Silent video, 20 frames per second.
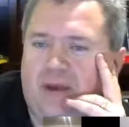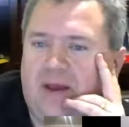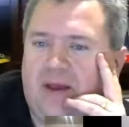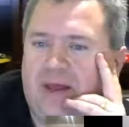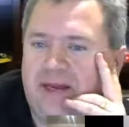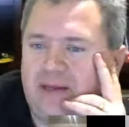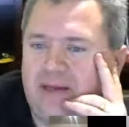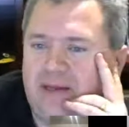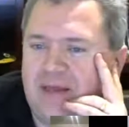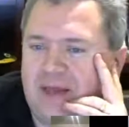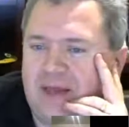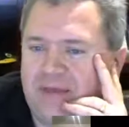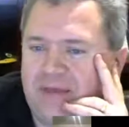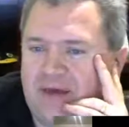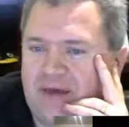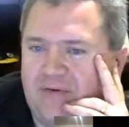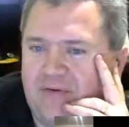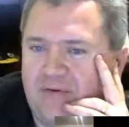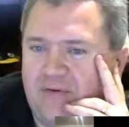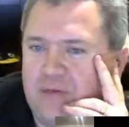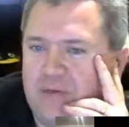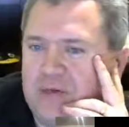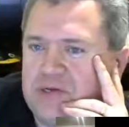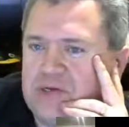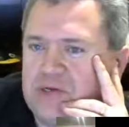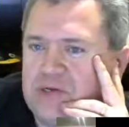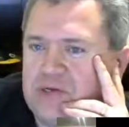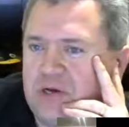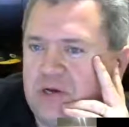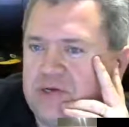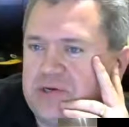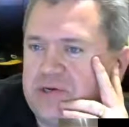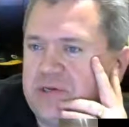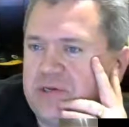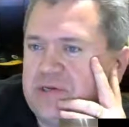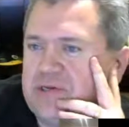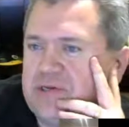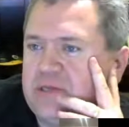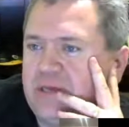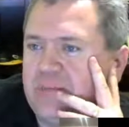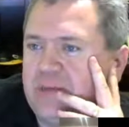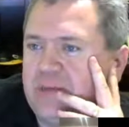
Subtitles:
I didn't get that from the instructions.